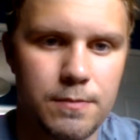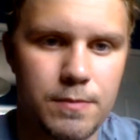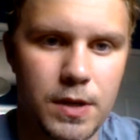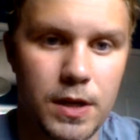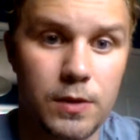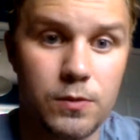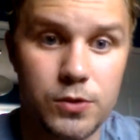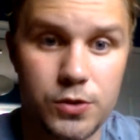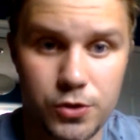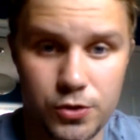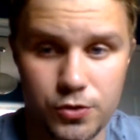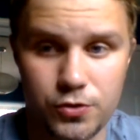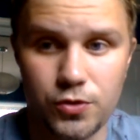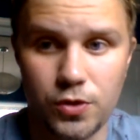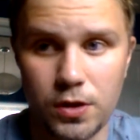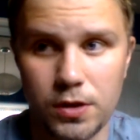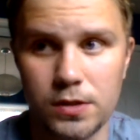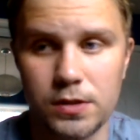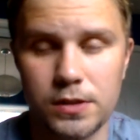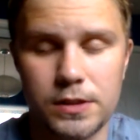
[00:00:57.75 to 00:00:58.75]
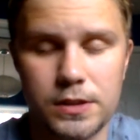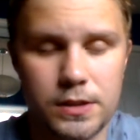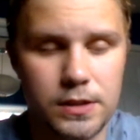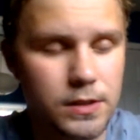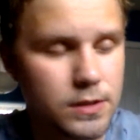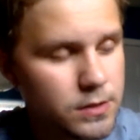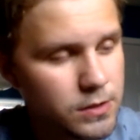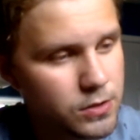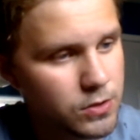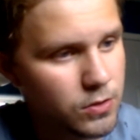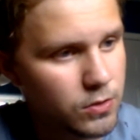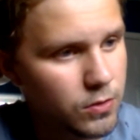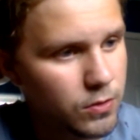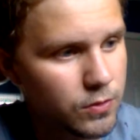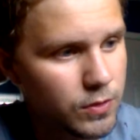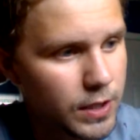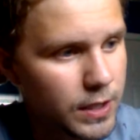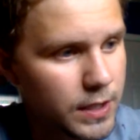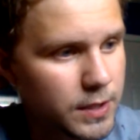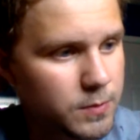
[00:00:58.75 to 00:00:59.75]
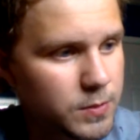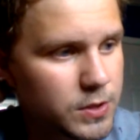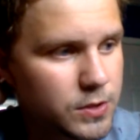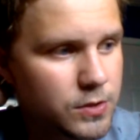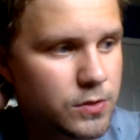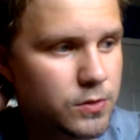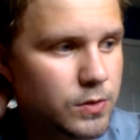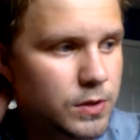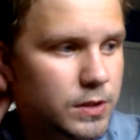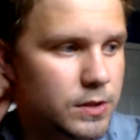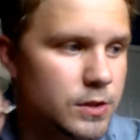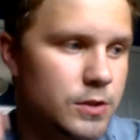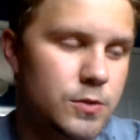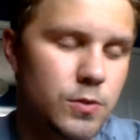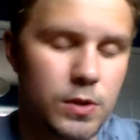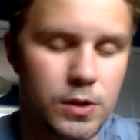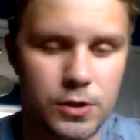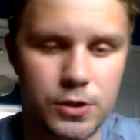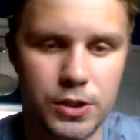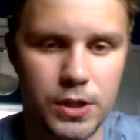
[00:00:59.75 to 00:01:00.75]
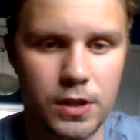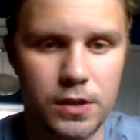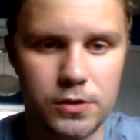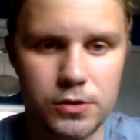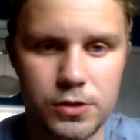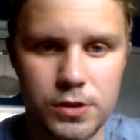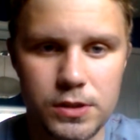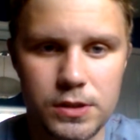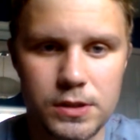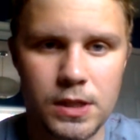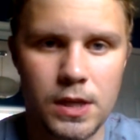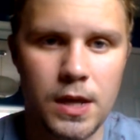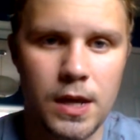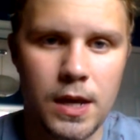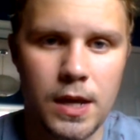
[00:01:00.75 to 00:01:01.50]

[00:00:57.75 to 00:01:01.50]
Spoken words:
I was struggling, and so I had been doing the Twitter challenges,